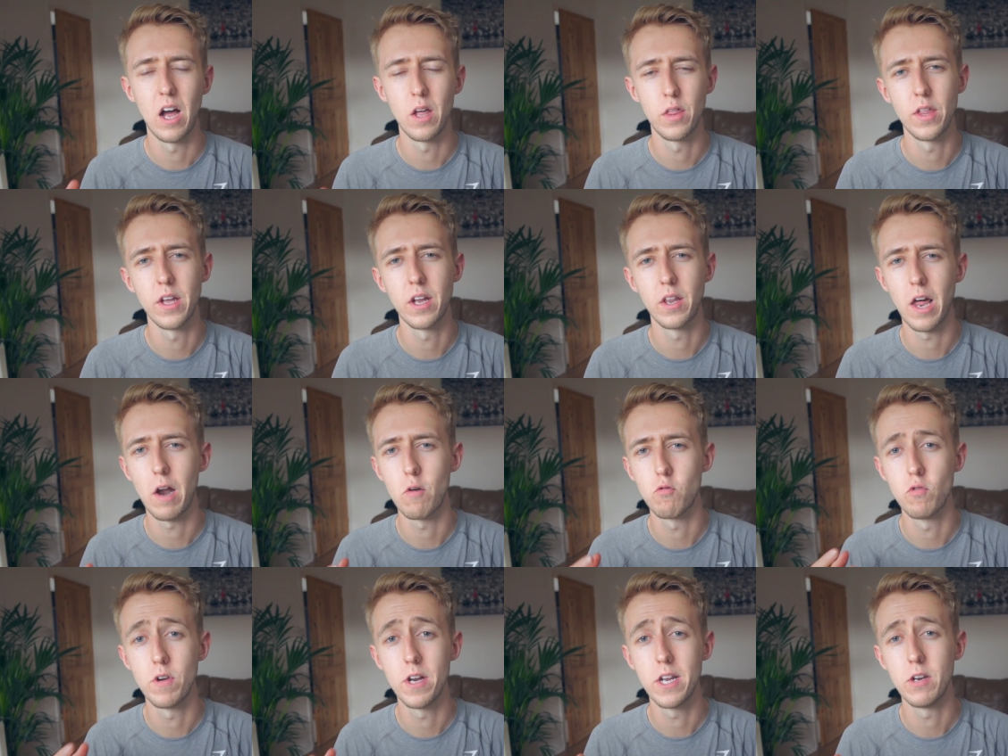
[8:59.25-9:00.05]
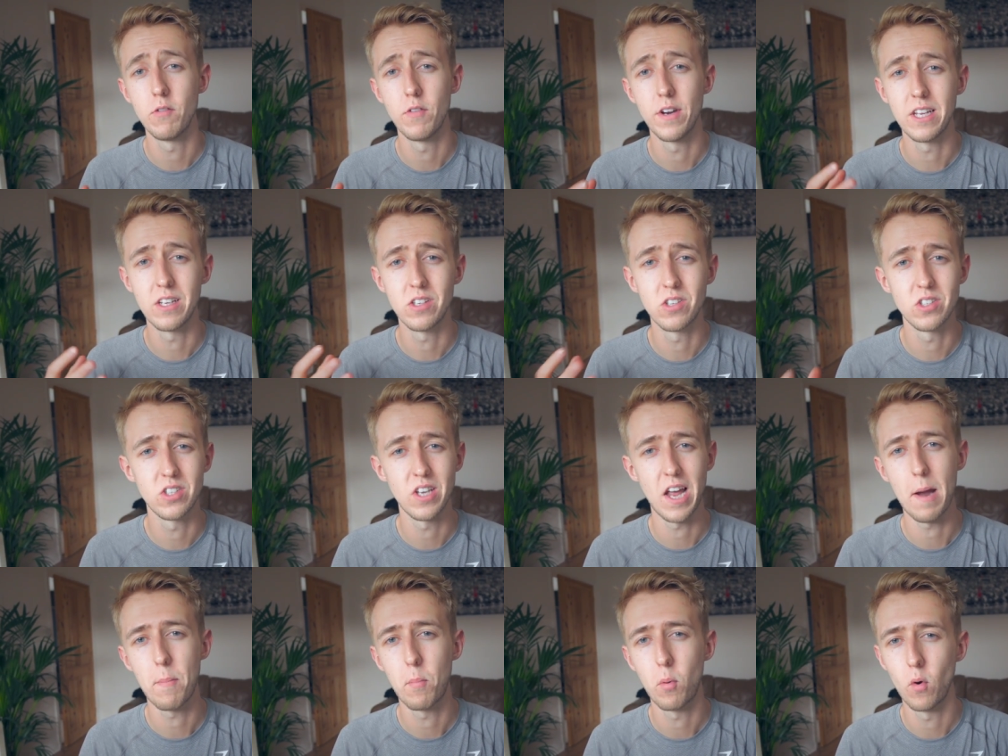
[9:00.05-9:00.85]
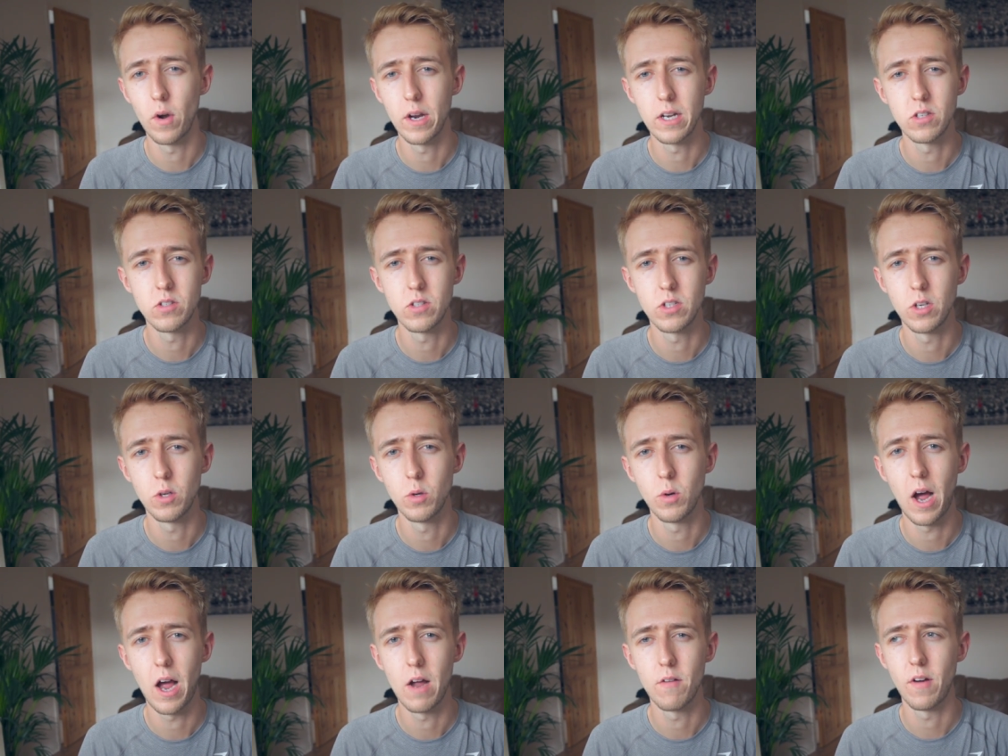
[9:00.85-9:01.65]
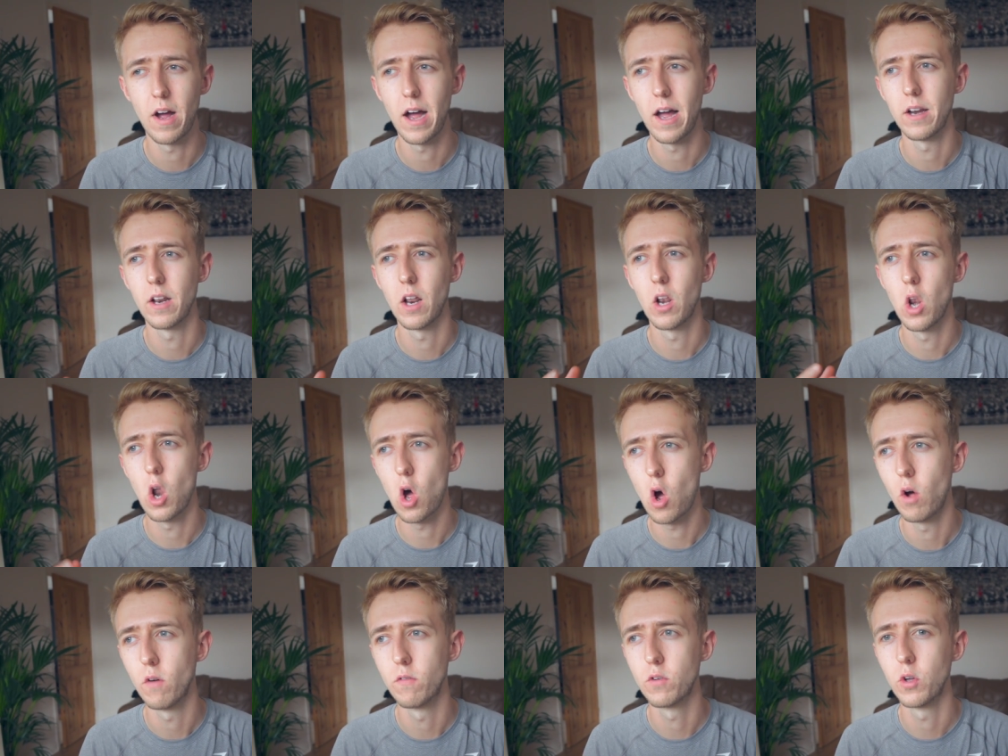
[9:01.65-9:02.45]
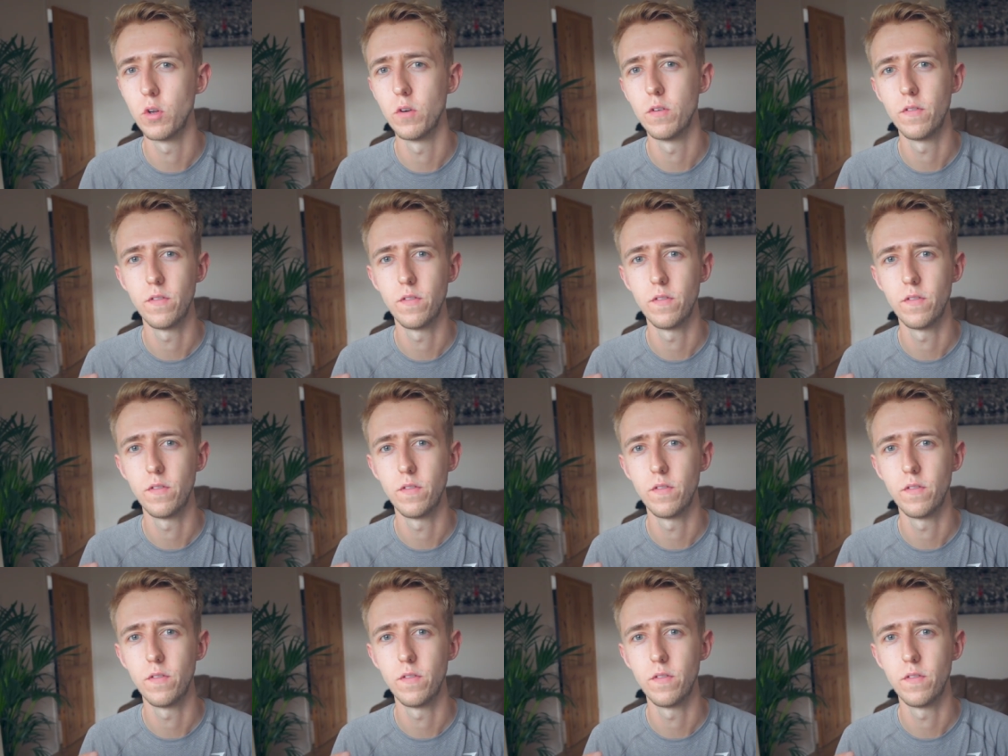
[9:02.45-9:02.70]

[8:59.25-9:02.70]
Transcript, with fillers: I think I think that really, really separates you. I've had a lot of good